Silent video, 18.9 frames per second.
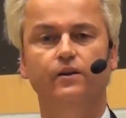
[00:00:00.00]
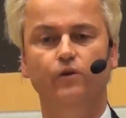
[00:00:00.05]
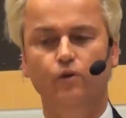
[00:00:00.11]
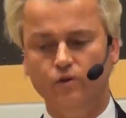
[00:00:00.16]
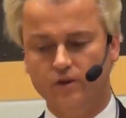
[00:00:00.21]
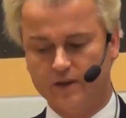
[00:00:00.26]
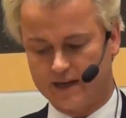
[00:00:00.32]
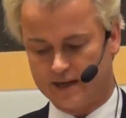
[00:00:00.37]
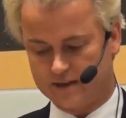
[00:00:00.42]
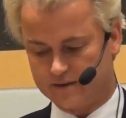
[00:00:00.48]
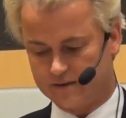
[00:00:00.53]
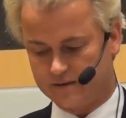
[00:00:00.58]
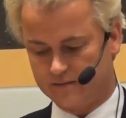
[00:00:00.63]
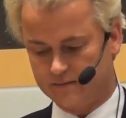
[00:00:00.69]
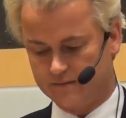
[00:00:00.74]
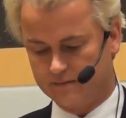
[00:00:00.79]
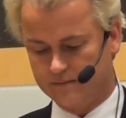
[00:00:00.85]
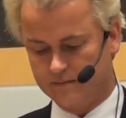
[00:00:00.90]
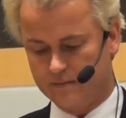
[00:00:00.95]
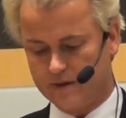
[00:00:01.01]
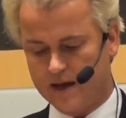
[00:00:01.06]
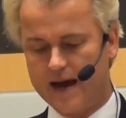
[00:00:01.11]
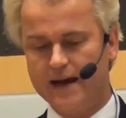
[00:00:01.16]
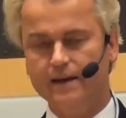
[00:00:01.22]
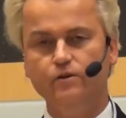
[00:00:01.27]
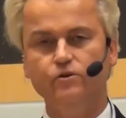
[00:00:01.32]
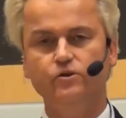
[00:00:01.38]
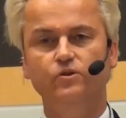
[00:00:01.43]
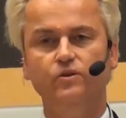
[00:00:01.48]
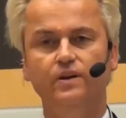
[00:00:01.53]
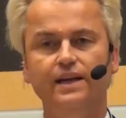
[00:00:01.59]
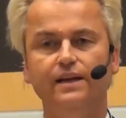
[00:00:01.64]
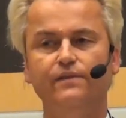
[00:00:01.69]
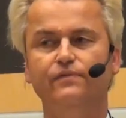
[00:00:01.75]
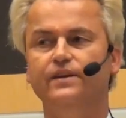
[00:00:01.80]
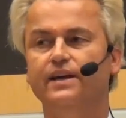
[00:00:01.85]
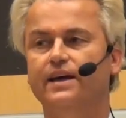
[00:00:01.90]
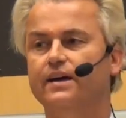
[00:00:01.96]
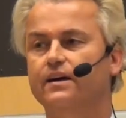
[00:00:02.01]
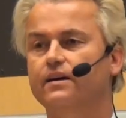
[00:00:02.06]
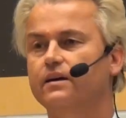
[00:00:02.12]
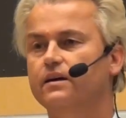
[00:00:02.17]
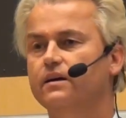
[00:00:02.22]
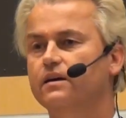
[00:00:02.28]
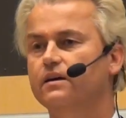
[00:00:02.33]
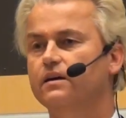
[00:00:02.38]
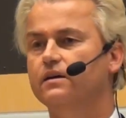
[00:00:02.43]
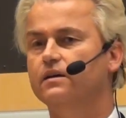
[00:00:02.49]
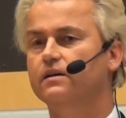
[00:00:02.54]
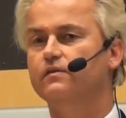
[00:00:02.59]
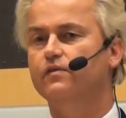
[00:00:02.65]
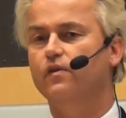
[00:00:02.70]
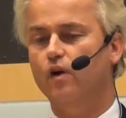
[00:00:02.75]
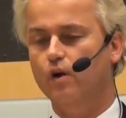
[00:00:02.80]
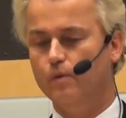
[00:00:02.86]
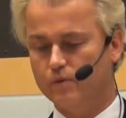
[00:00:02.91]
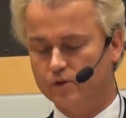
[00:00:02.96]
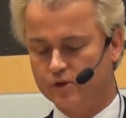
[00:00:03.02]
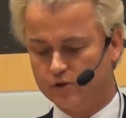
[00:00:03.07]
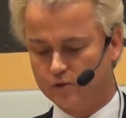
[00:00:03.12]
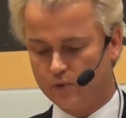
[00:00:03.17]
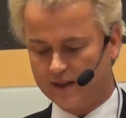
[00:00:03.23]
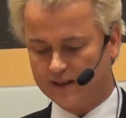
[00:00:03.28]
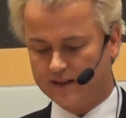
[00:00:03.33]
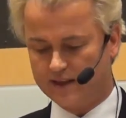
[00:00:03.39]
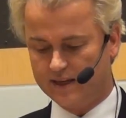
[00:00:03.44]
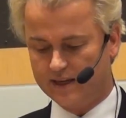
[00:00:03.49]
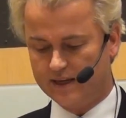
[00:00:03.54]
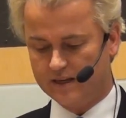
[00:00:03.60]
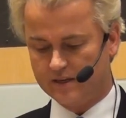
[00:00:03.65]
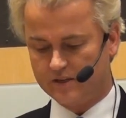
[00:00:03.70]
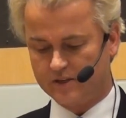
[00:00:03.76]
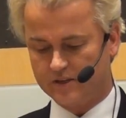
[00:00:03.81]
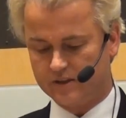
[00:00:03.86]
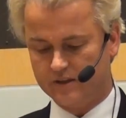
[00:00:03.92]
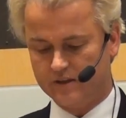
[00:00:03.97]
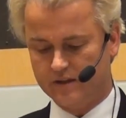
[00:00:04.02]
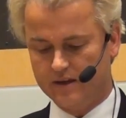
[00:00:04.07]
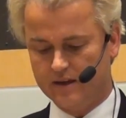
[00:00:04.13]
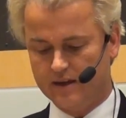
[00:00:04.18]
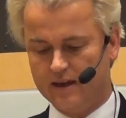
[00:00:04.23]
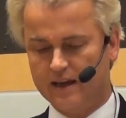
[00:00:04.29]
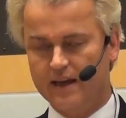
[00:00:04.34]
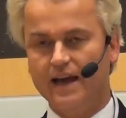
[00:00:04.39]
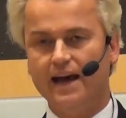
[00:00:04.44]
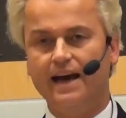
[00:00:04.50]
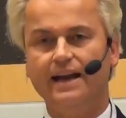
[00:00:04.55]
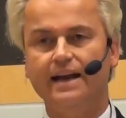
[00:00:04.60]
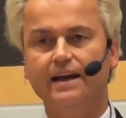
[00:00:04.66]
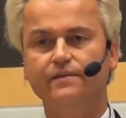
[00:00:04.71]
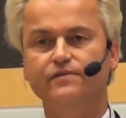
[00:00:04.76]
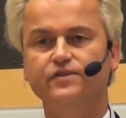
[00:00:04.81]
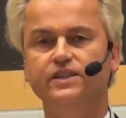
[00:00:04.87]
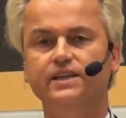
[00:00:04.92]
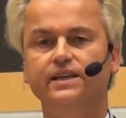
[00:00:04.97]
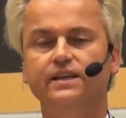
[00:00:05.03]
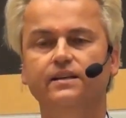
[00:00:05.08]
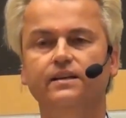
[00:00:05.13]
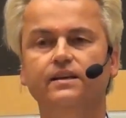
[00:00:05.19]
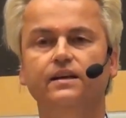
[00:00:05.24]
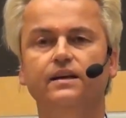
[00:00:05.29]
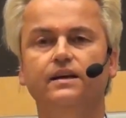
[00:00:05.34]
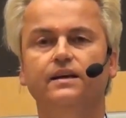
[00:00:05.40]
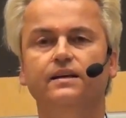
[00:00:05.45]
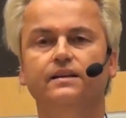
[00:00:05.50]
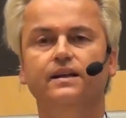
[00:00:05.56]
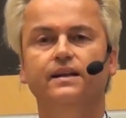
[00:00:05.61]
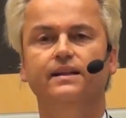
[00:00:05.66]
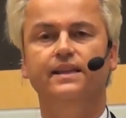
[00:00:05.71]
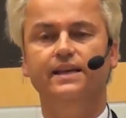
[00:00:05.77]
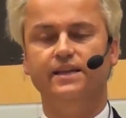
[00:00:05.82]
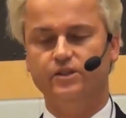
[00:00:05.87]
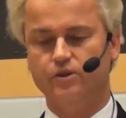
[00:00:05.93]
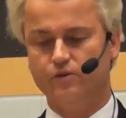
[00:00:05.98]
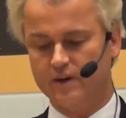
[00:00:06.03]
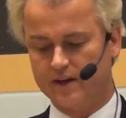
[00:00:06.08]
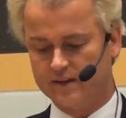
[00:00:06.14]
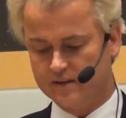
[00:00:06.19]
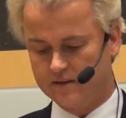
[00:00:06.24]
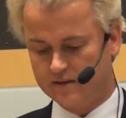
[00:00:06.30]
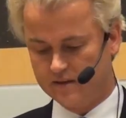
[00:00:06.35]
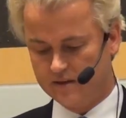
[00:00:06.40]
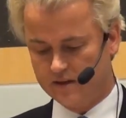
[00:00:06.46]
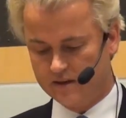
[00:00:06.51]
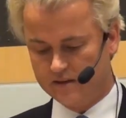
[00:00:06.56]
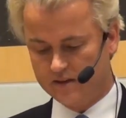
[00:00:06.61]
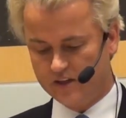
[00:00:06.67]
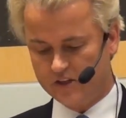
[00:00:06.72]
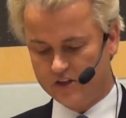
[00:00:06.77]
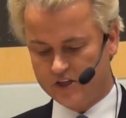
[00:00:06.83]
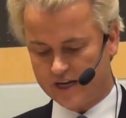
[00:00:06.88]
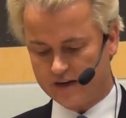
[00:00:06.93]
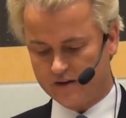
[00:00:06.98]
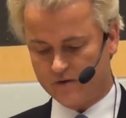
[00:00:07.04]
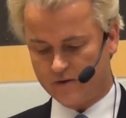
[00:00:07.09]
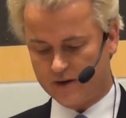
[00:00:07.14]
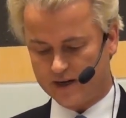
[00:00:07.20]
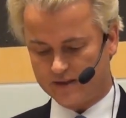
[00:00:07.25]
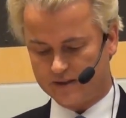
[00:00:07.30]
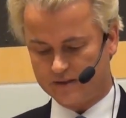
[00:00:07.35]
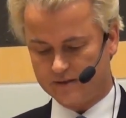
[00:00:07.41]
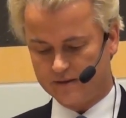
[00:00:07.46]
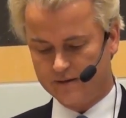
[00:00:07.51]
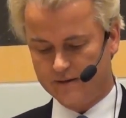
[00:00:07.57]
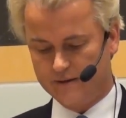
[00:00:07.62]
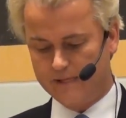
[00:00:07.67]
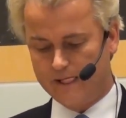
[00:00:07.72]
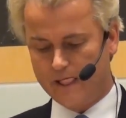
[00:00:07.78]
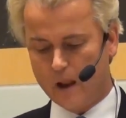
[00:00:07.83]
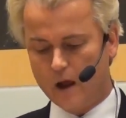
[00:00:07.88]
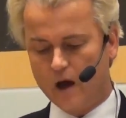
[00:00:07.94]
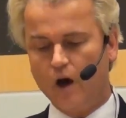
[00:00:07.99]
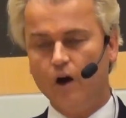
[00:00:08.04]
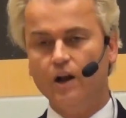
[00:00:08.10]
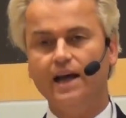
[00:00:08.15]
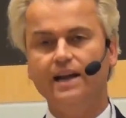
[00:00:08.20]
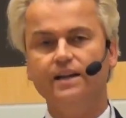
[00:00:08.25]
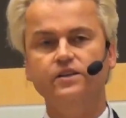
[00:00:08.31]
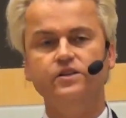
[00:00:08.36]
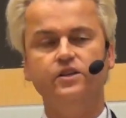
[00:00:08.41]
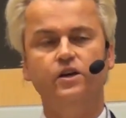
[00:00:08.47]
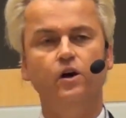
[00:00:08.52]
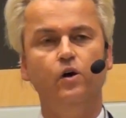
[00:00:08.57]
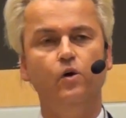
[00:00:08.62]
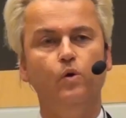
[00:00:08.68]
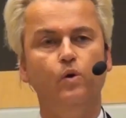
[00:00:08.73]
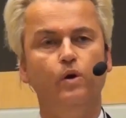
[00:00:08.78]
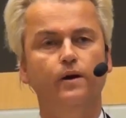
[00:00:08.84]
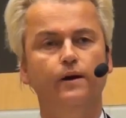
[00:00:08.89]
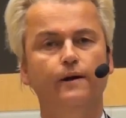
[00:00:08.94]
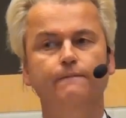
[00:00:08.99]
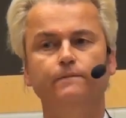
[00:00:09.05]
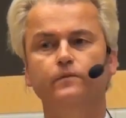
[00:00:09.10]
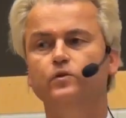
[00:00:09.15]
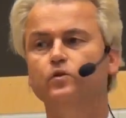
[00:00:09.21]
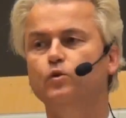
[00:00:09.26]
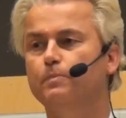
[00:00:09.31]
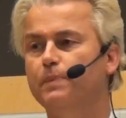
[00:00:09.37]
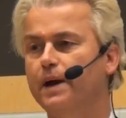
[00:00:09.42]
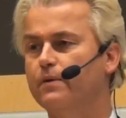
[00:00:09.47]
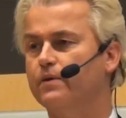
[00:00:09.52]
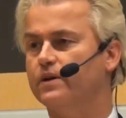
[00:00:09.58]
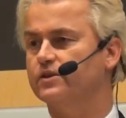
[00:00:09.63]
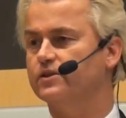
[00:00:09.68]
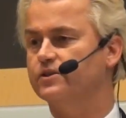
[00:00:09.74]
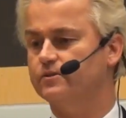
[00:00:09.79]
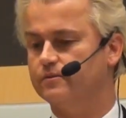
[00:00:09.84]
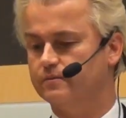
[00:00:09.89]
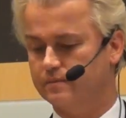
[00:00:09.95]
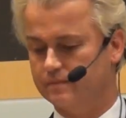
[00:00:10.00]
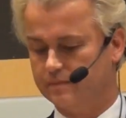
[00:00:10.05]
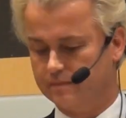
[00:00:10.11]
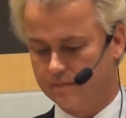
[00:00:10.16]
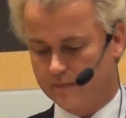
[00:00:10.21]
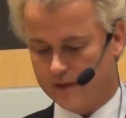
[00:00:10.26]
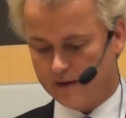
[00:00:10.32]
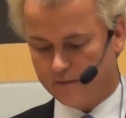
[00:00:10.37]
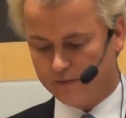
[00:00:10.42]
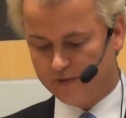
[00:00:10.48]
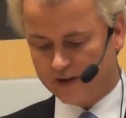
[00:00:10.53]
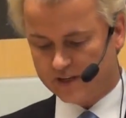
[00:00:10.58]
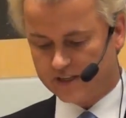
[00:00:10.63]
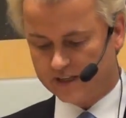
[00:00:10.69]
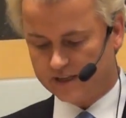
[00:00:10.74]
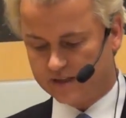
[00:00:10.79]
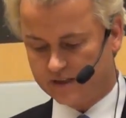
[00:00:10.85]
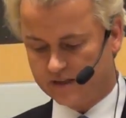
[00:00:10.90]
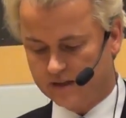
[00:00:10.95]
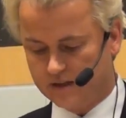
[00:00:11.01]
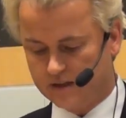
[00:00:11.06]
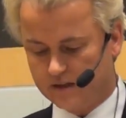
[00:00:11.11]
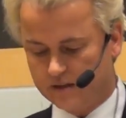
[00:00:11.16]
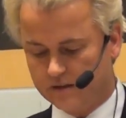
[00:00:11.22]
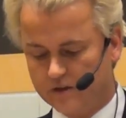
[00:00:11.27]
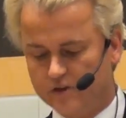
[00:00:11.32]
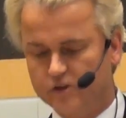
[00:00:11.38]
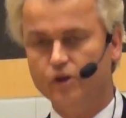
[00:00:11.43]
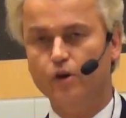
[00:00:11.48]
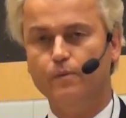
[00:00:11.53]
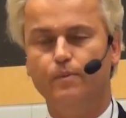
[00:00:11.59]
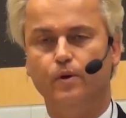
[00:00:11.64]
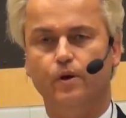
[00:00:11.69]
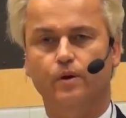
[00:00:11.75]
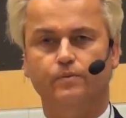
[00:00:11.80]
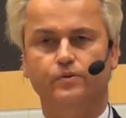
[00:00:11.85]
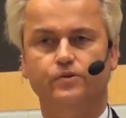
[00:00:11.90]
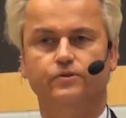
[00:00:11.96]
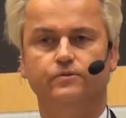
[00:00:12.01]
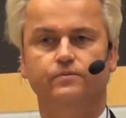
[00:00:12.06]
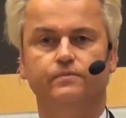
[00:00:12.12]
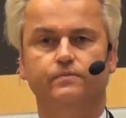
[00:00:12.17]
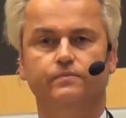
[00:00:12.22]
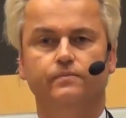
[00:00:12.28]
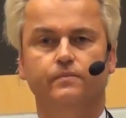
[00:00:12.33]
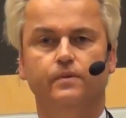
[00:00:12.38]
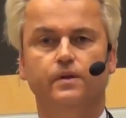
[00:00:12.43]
in Utrecht. I used to live there for almost 20 years, and I have seen the district degenerate. Or let us go to Paris and visit the suburbs.